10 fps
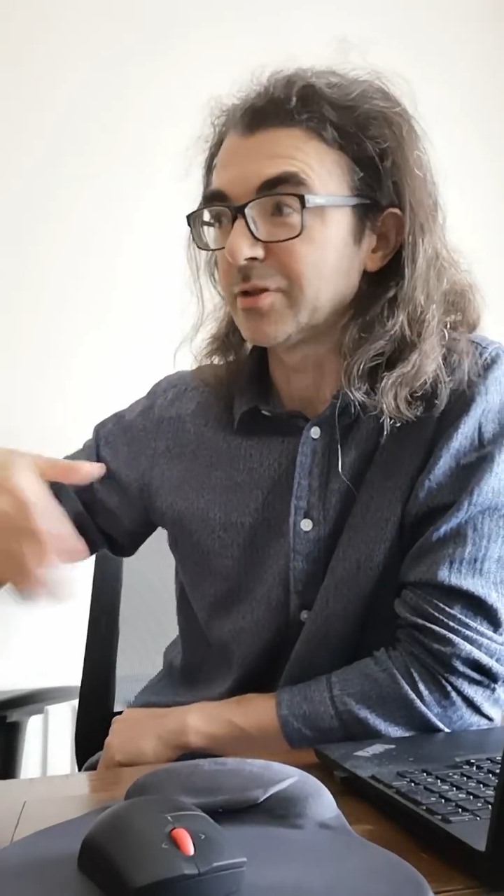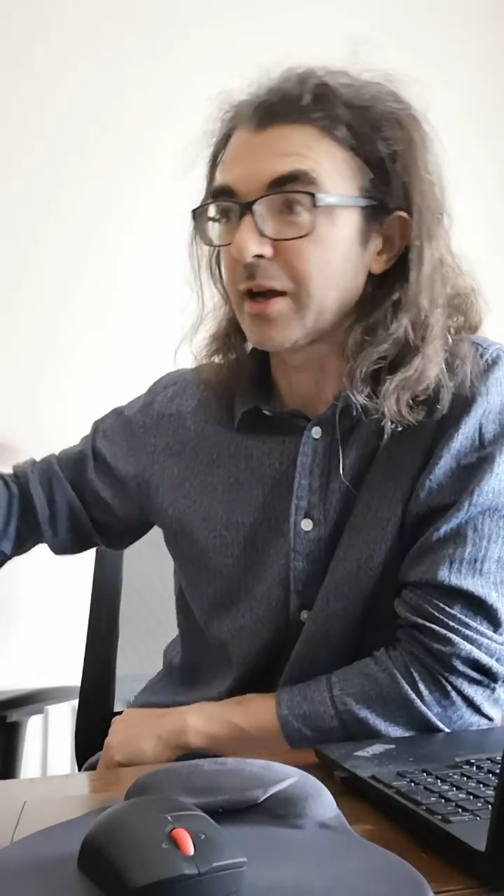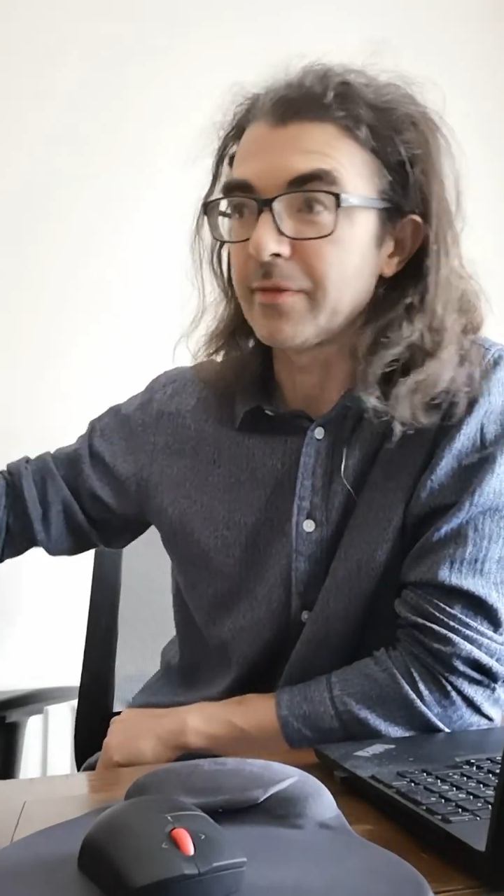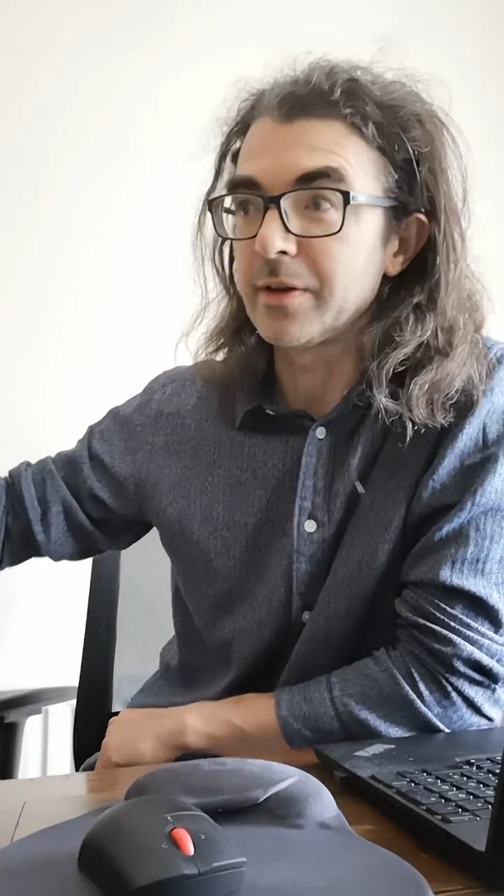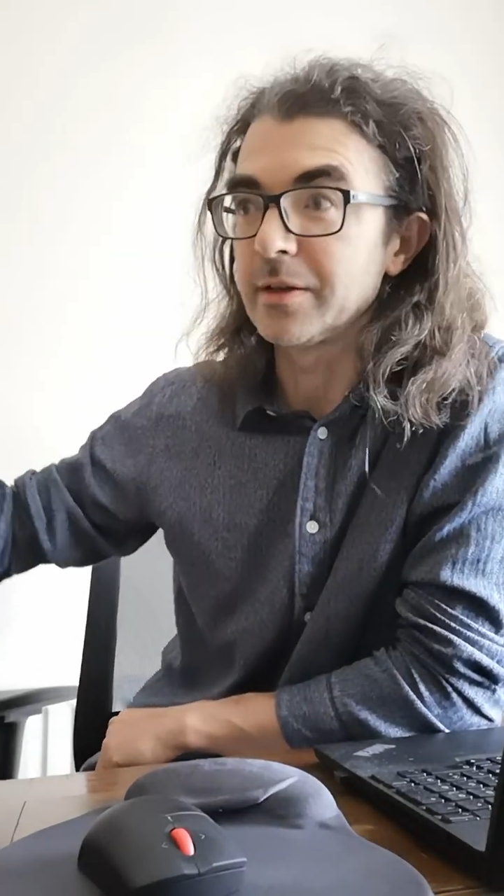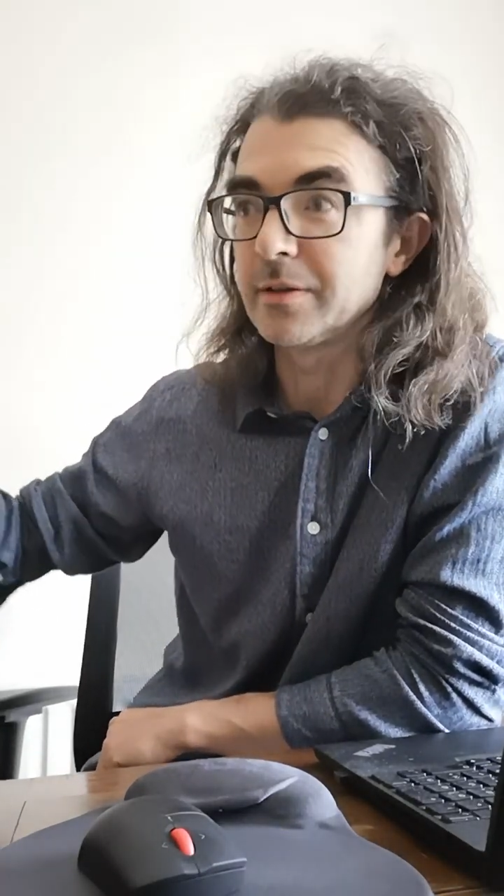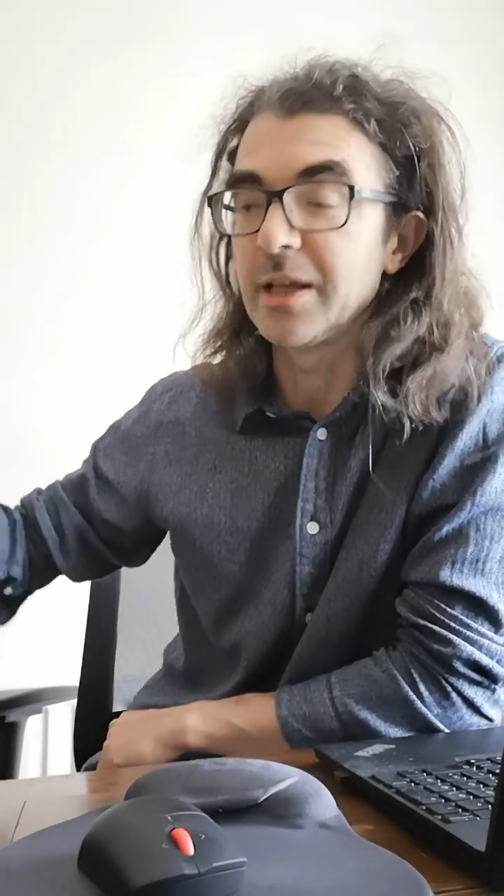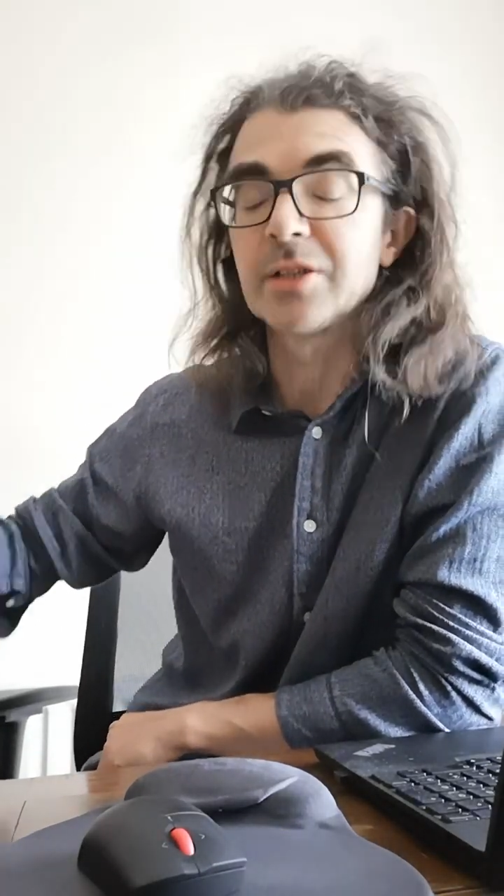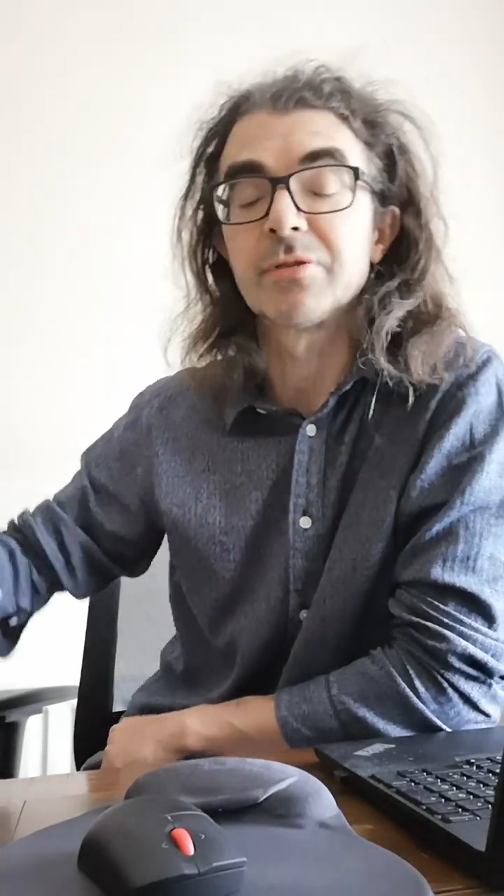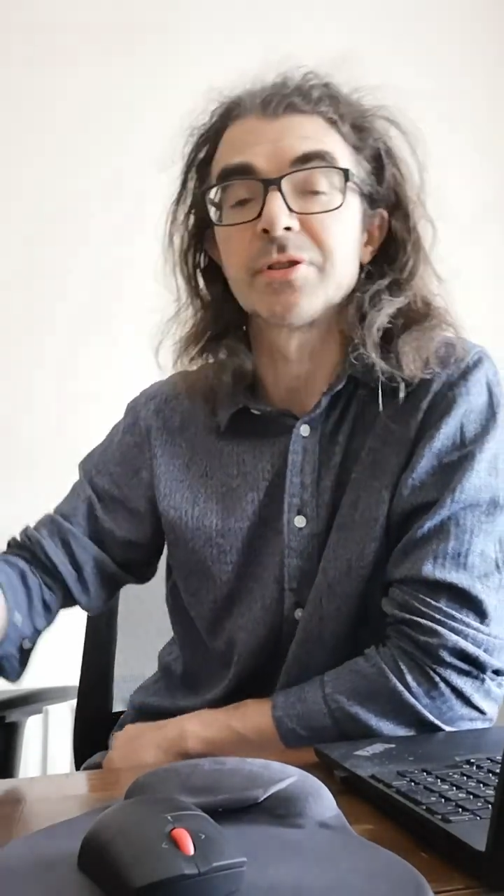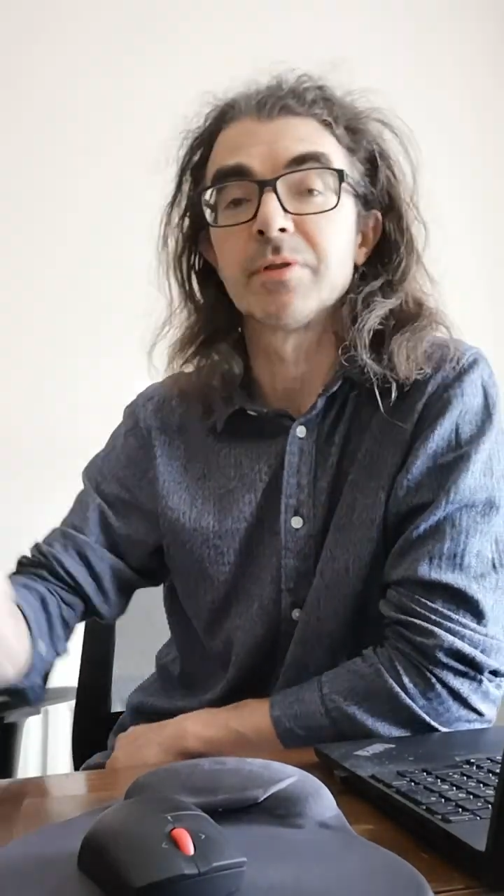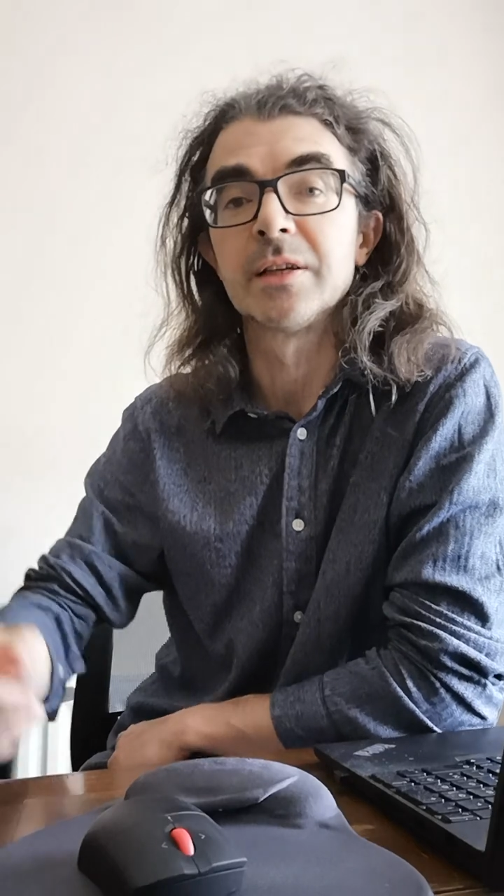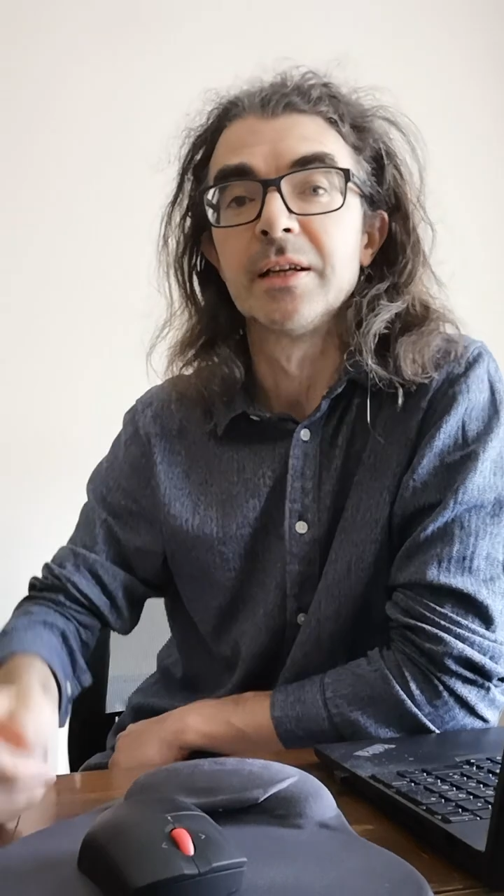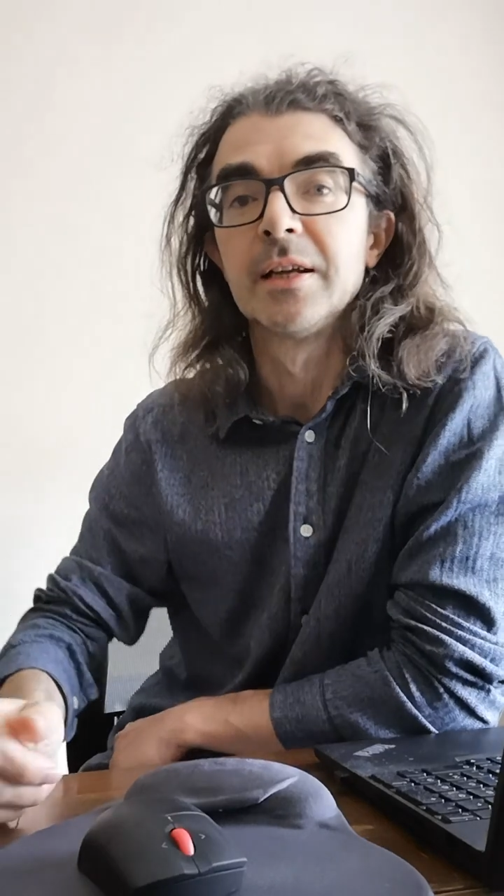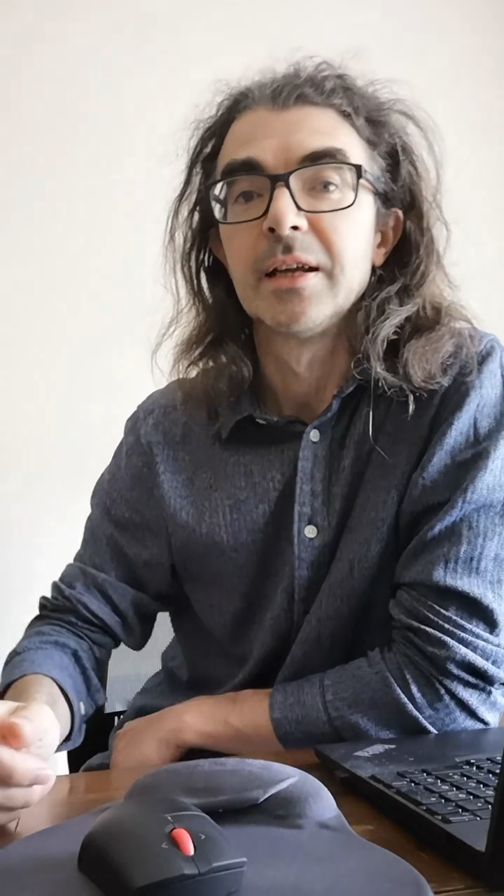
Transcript: travel and nature and so on.